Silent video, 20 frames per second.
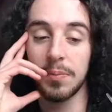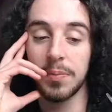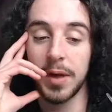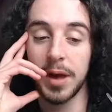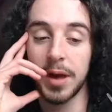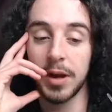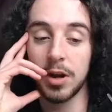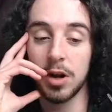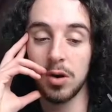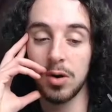
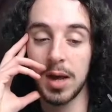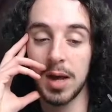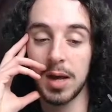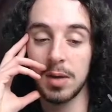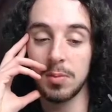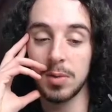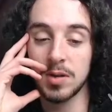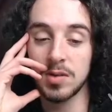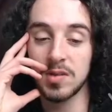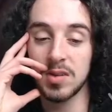I know
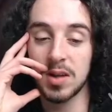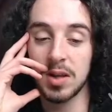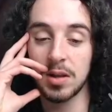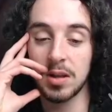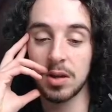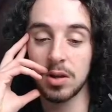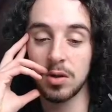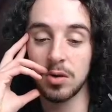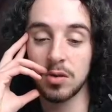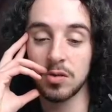eight months sound
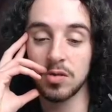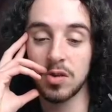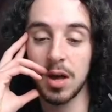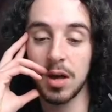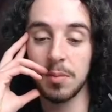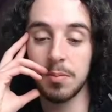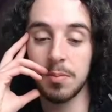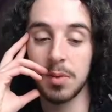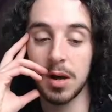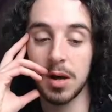like a long
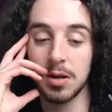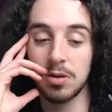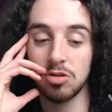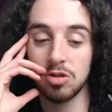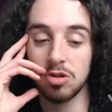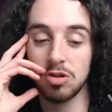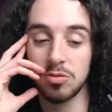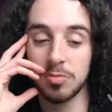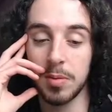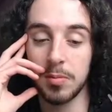time, but
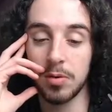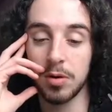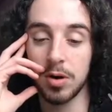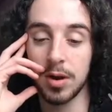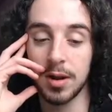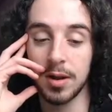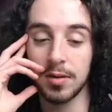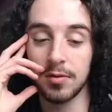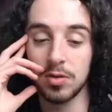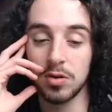just remember
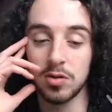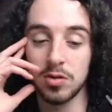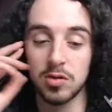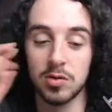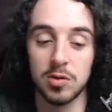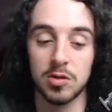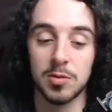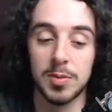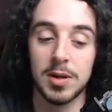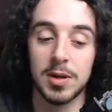I love you and
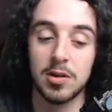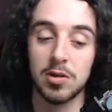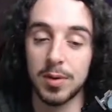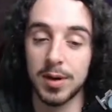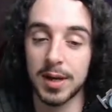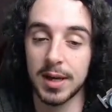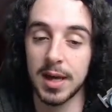so I'll speak to you when I